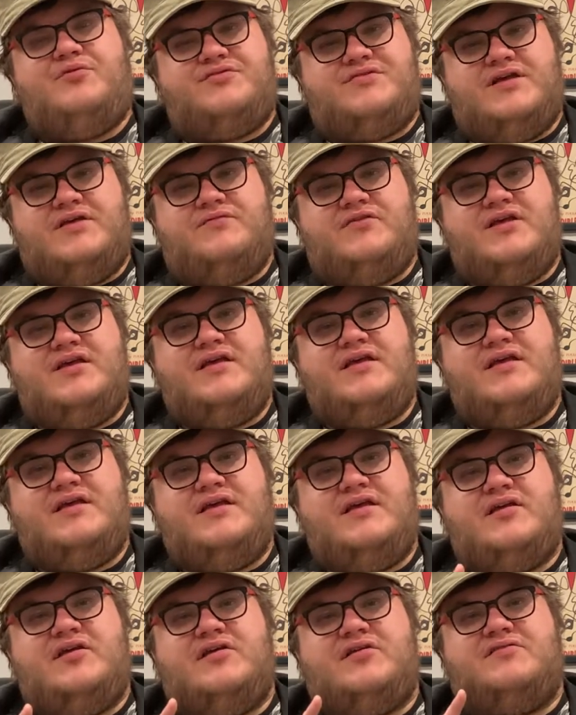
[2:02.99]

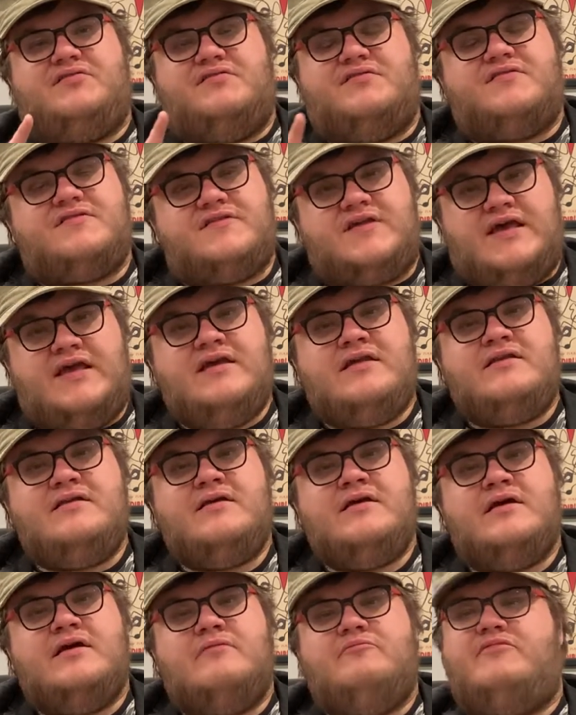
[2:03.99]
TV is
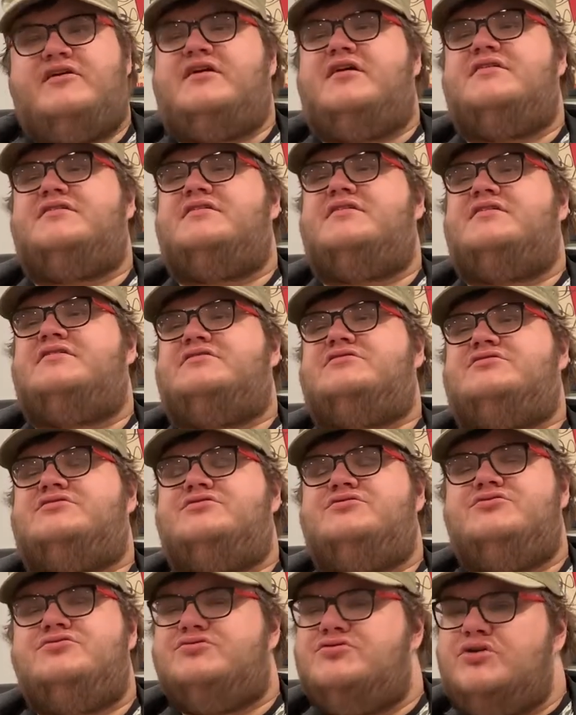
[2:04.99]
insane because there's
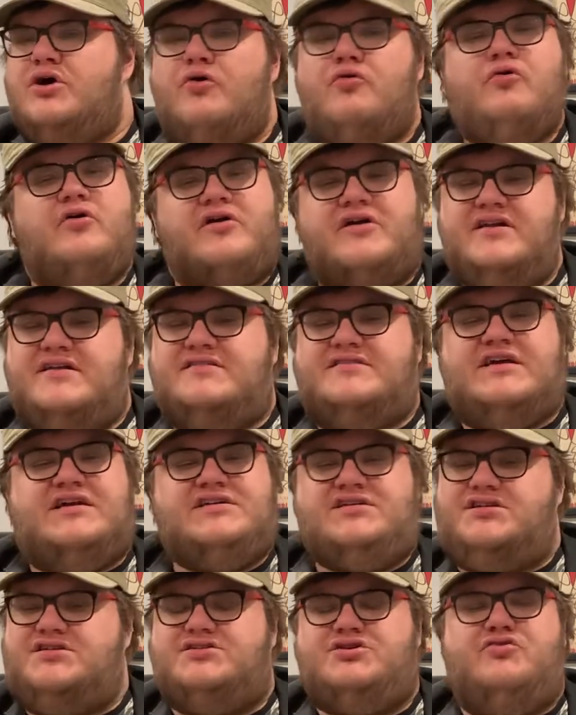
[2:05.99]
no
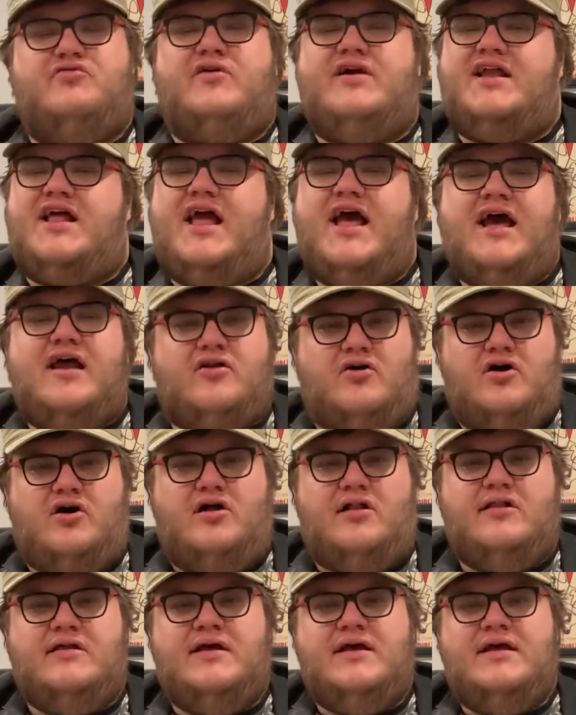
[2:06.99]
organization to it at
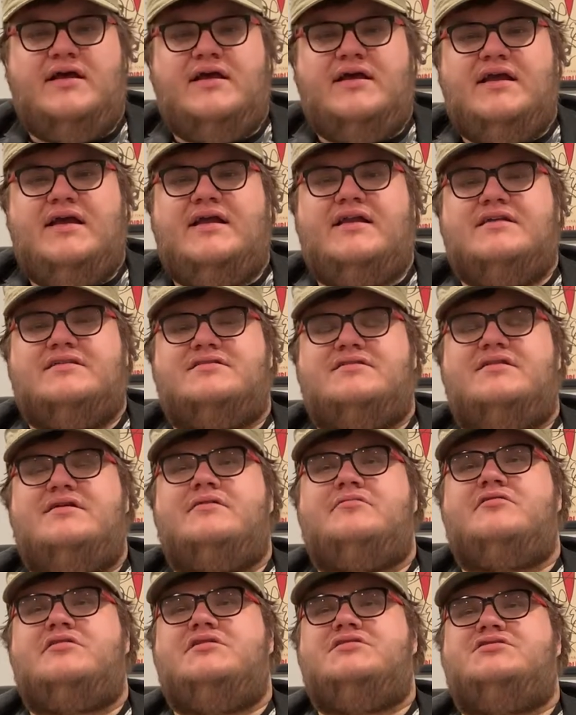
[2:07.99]
all. It is
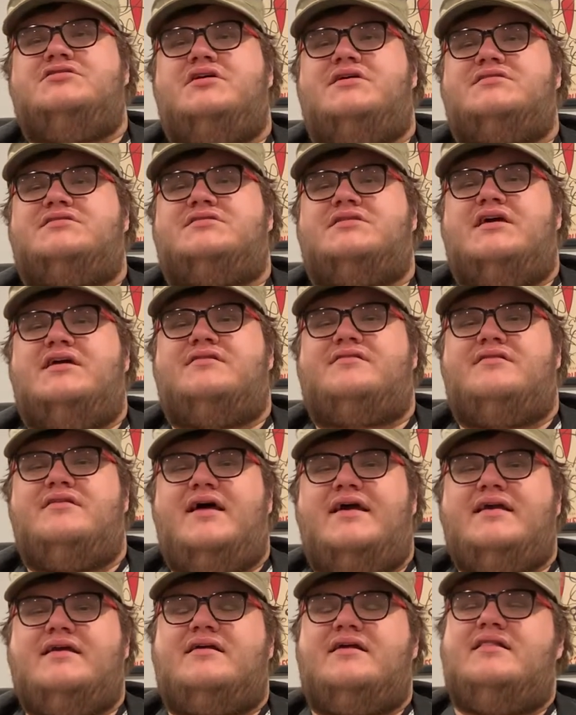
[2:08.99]
literally it's
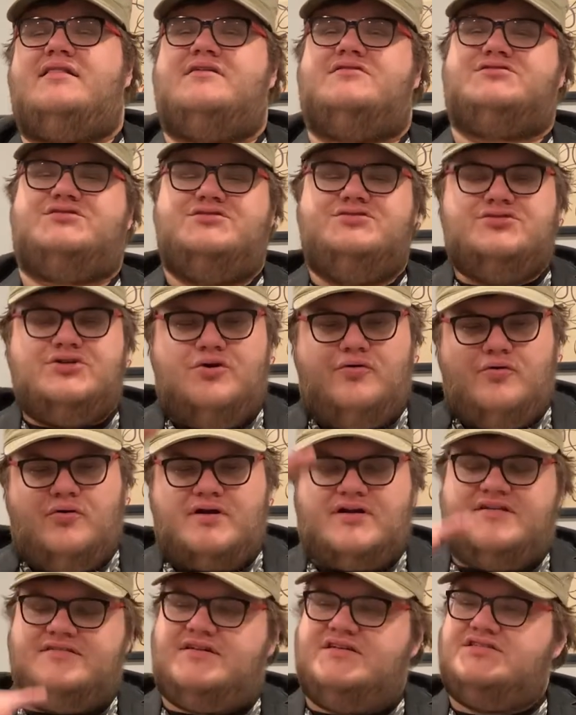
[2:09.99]
like there's no
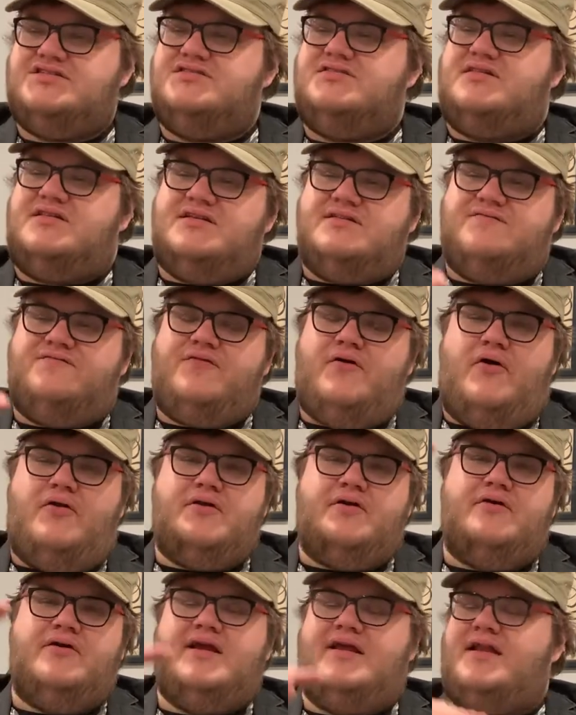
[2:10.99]
organization to the
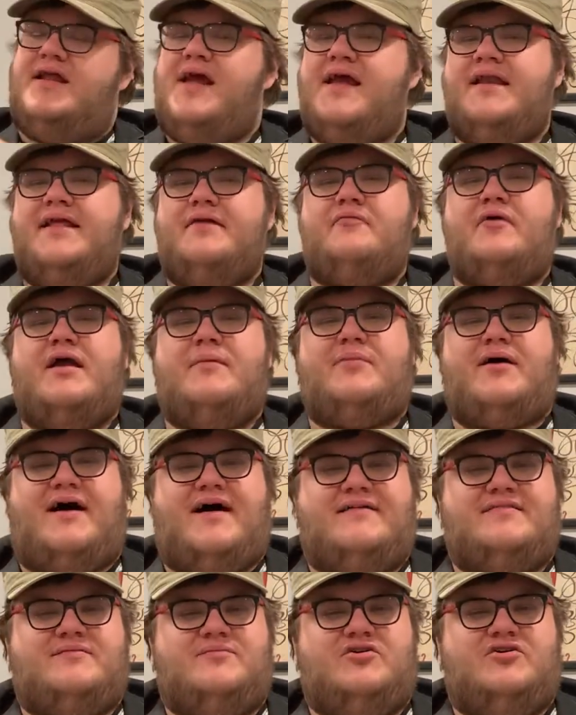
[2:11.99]
folder in any way
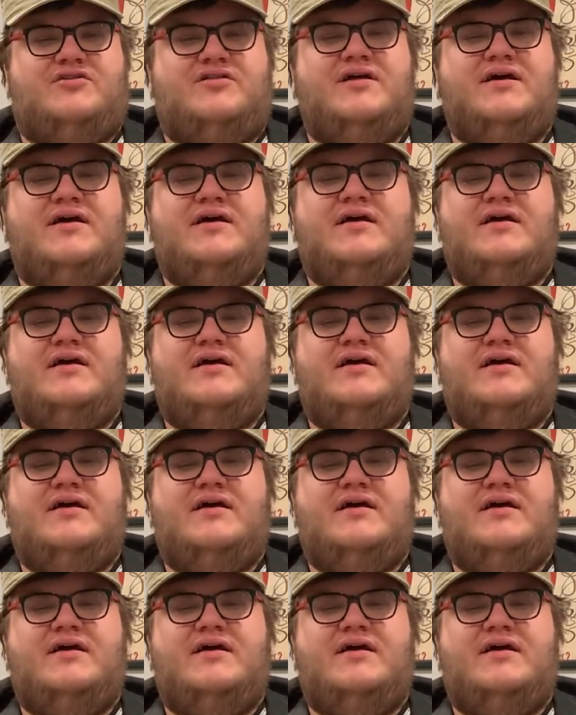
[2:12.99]
possible.